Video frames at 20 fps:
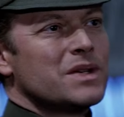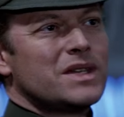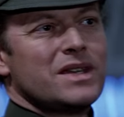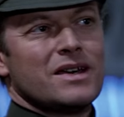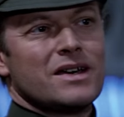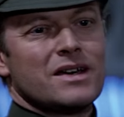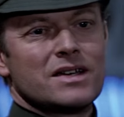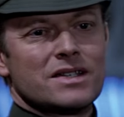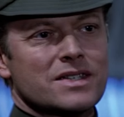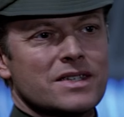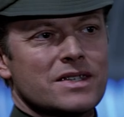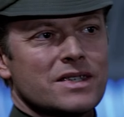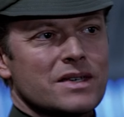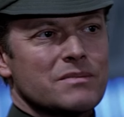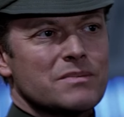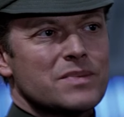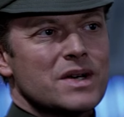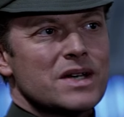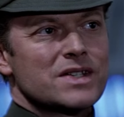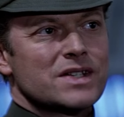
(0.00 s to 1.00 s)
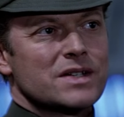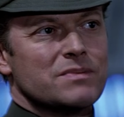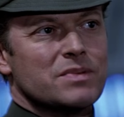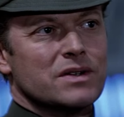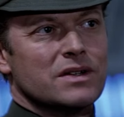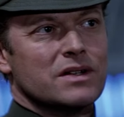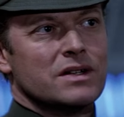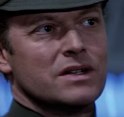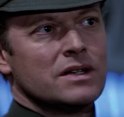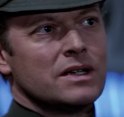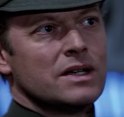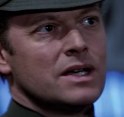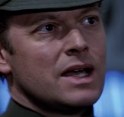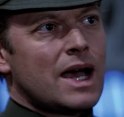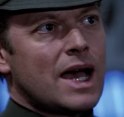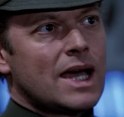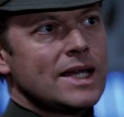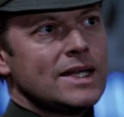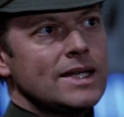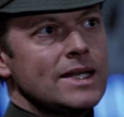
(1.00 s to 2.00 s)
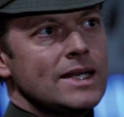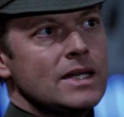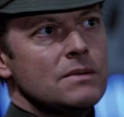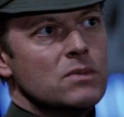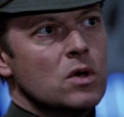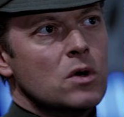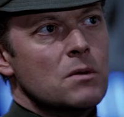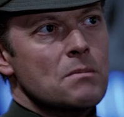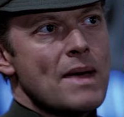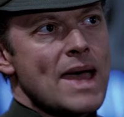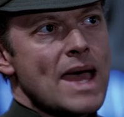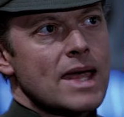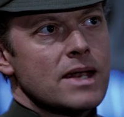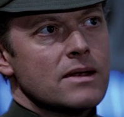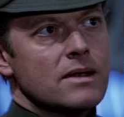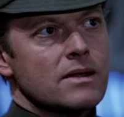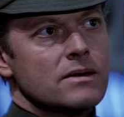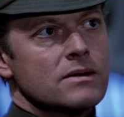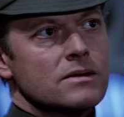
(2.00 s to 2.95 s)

But he asks the impossible. I need more men.